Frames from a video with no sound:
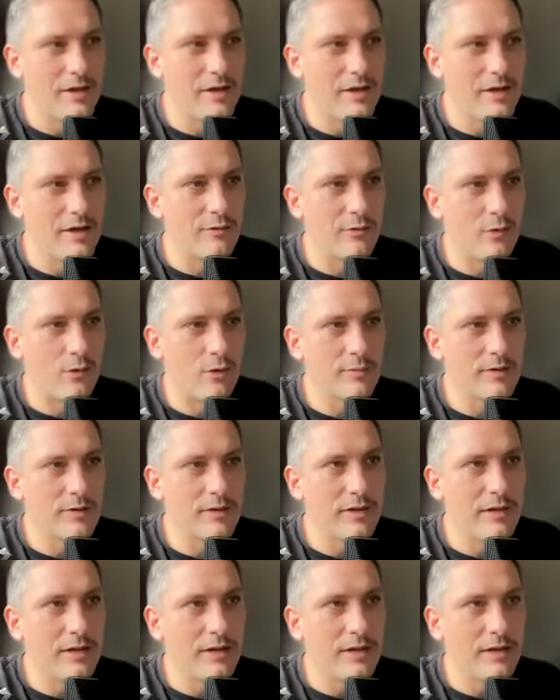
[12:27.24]
informed,
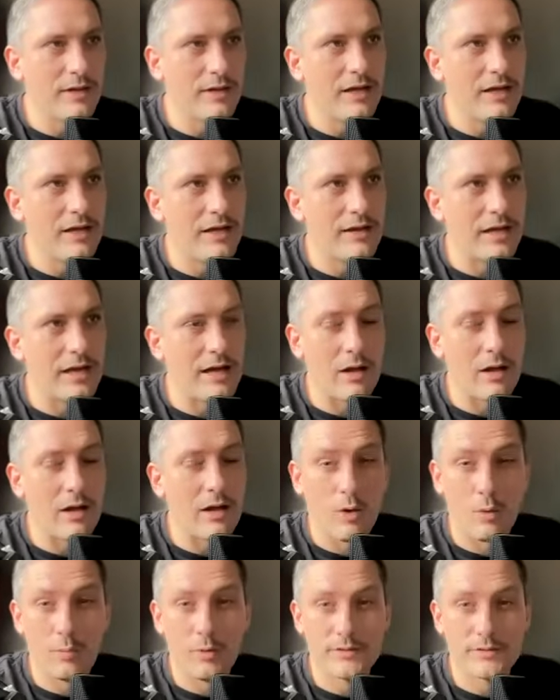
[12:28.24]
and I
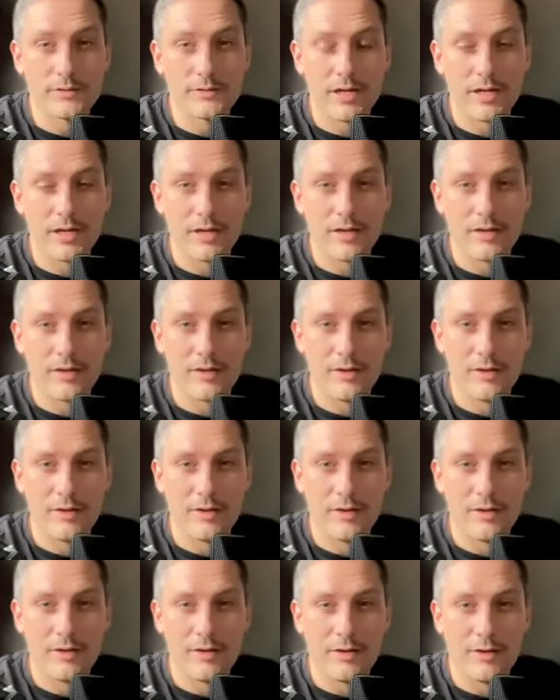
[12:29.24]
hope you stay
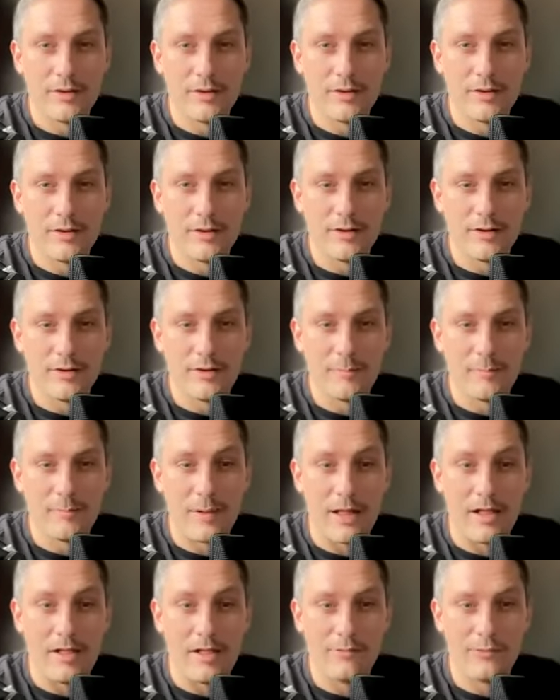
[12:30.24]

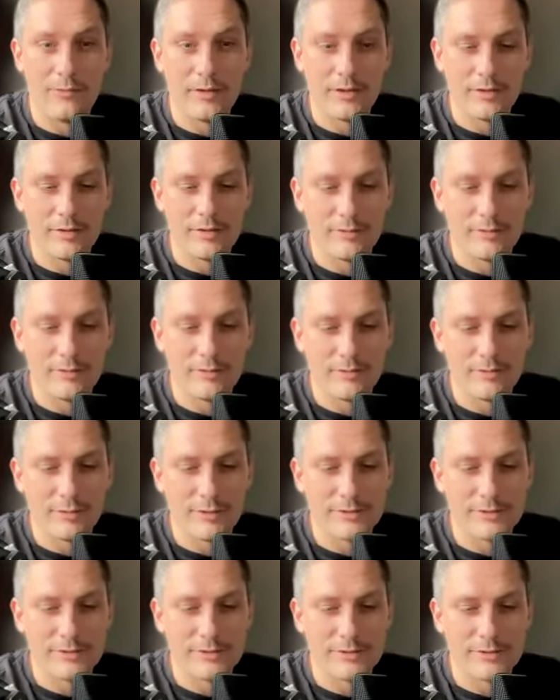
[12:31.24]
healthy,
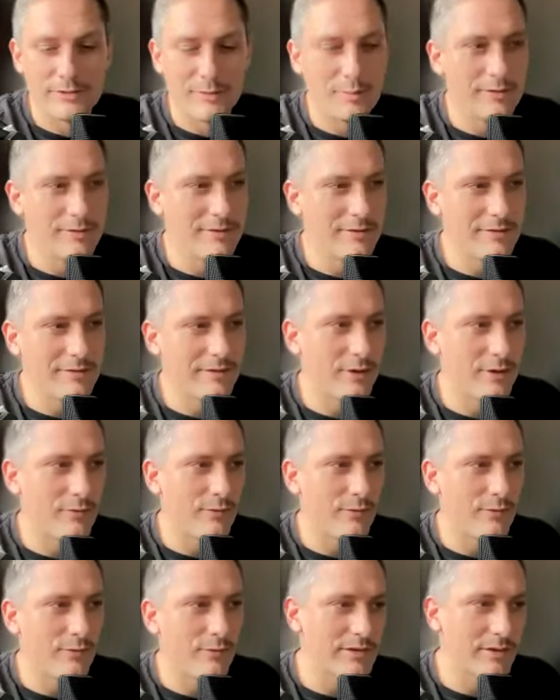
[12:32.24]

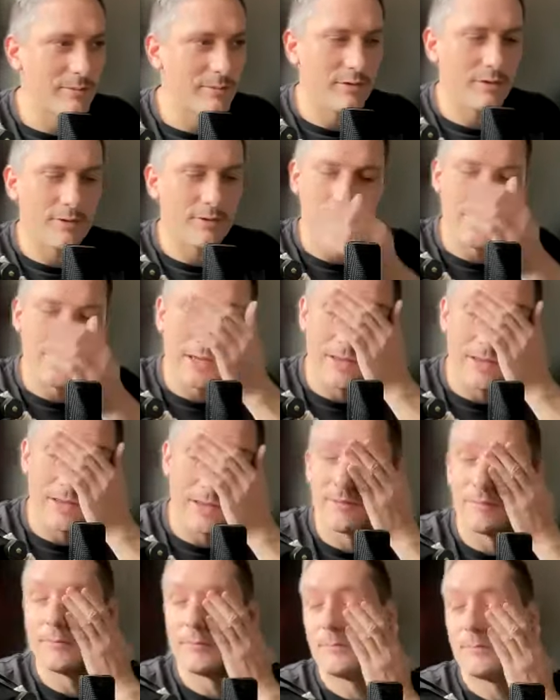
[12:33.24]
oh man,
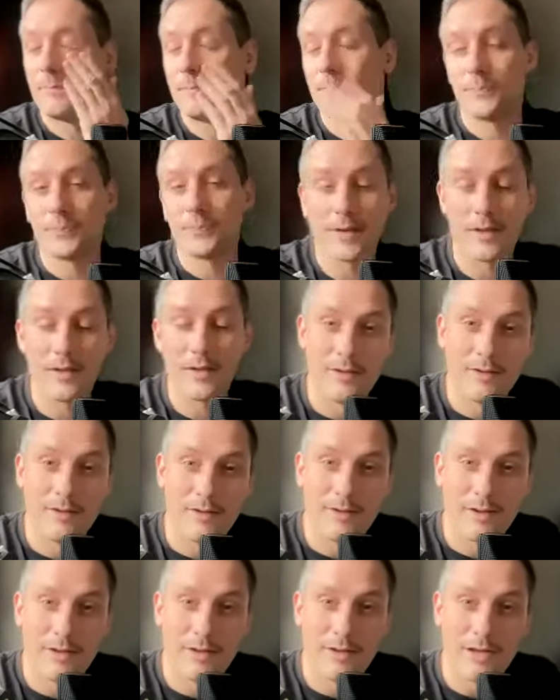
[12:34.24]

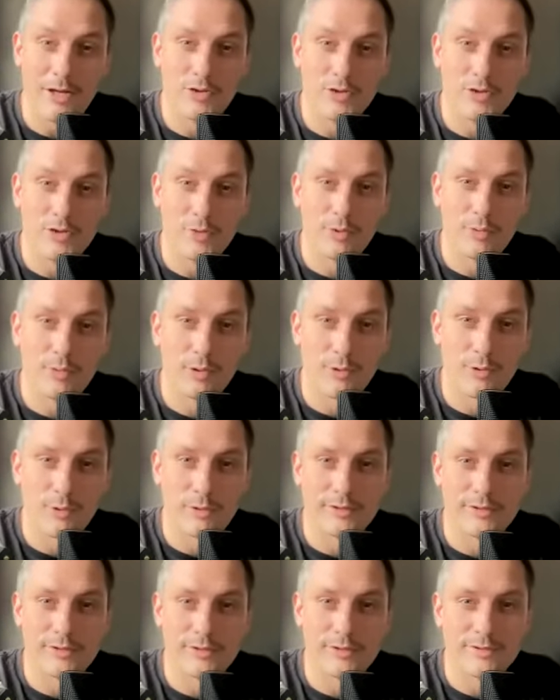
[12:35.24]
I should
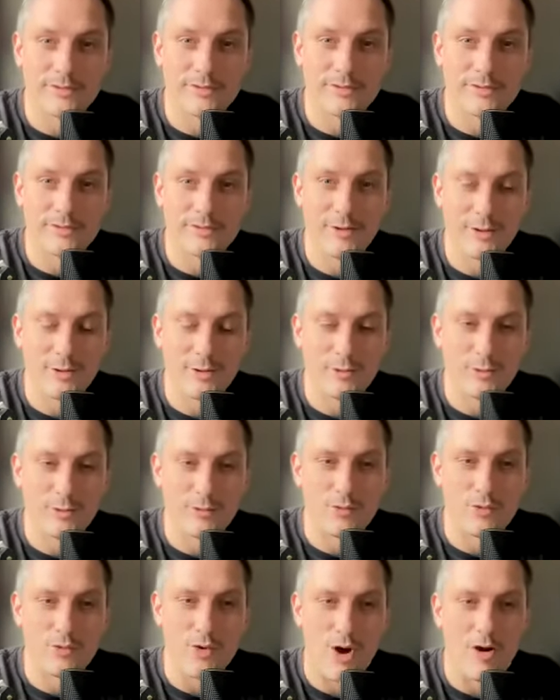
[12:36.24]
pre-record this stuff and not do it
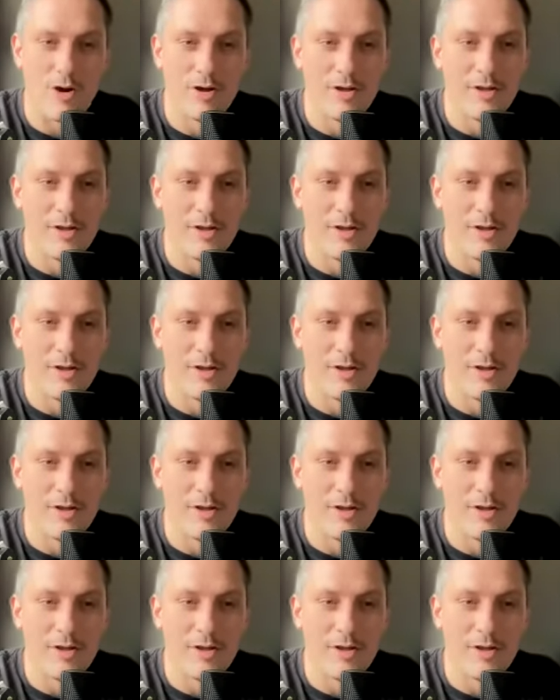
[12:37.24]
raw.